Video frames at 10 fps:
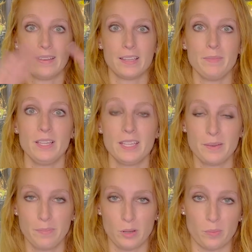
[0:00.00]

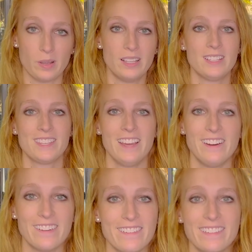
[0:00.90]
Chameleon poop.
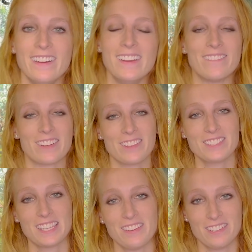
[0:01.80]
So for
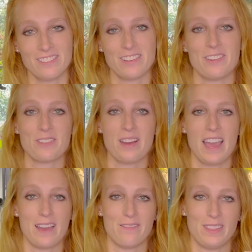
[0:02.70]
those of you who don't know, you
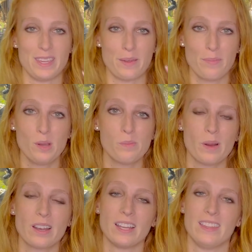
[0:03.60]
have the poop
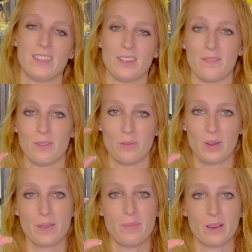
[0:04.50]
part and then you have the
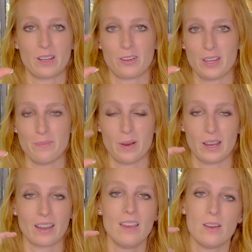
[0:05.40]
white part, cream
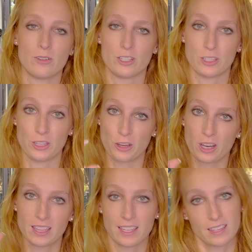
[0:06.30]
part, which is the
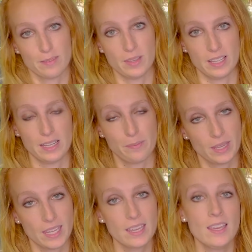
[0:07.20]
urate, the chameleon
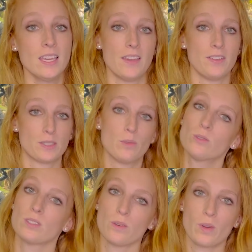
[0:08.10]
pee. If it's
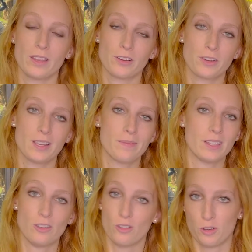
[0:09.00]
mostly white or cream,
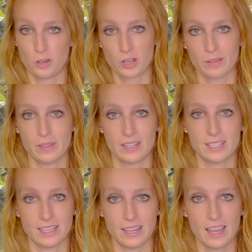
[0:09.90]
then you know your chameleon is
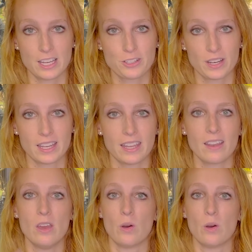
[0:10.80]
staying hydrated.